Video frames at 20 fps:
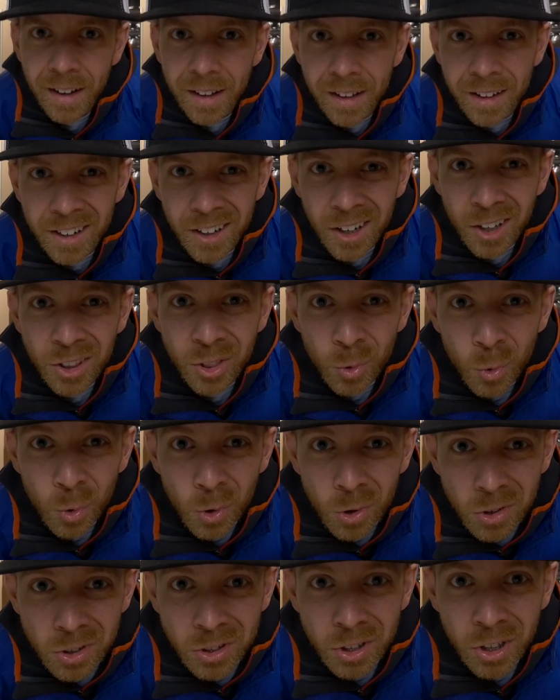And I got the
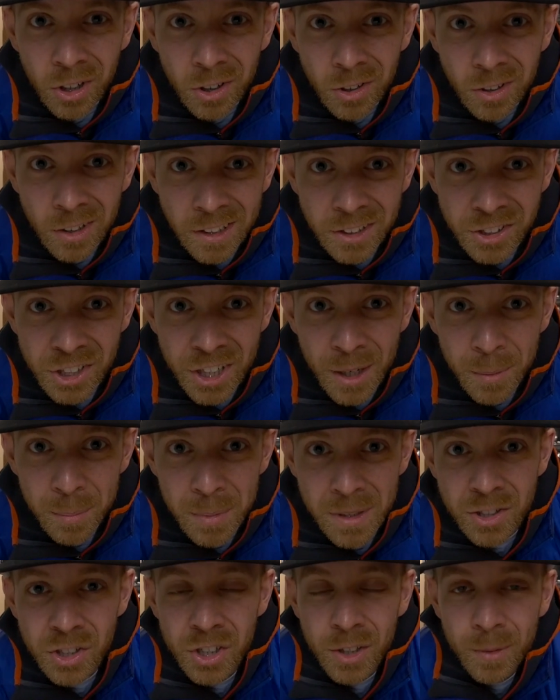World Curling
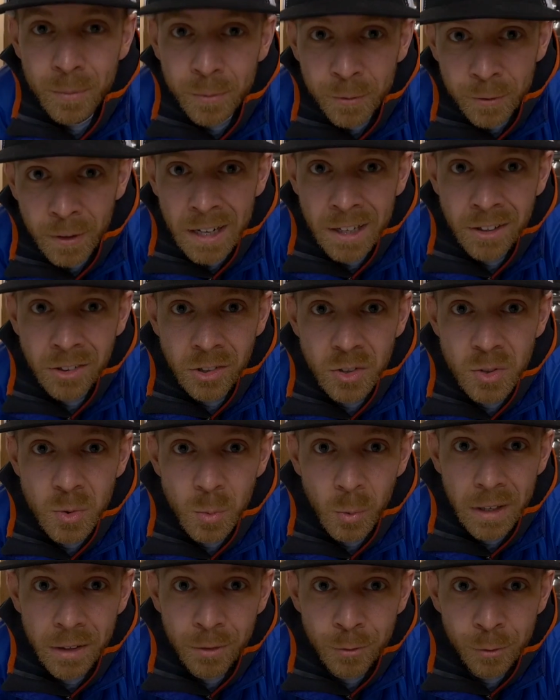Championship Finals
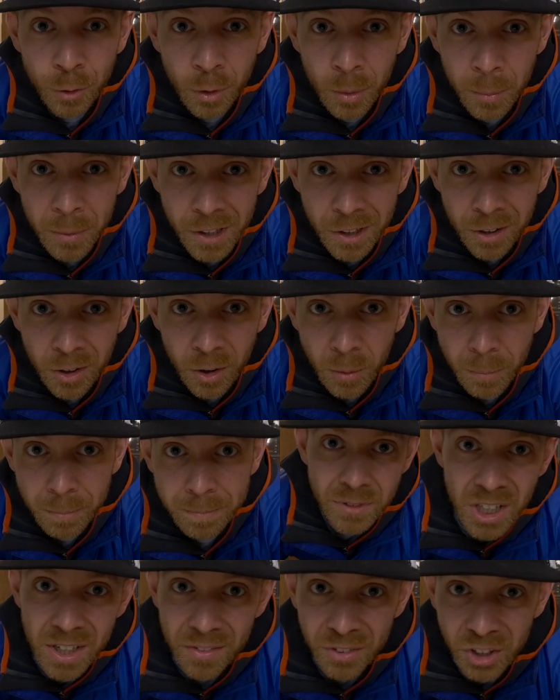waiting for me at home.
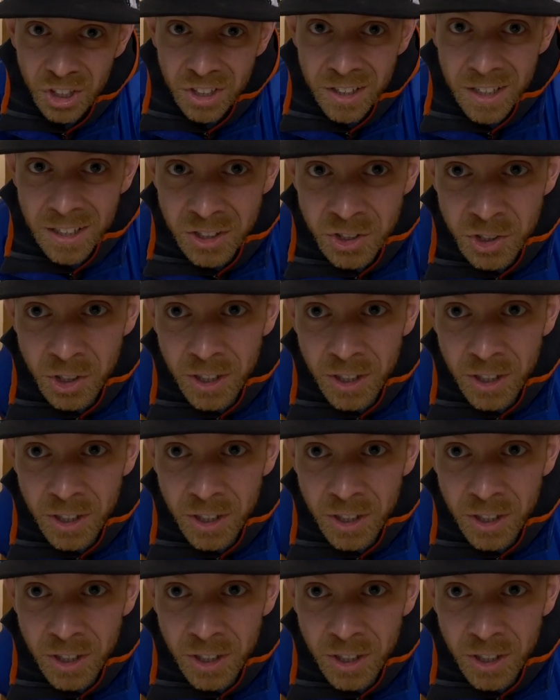You have a good night,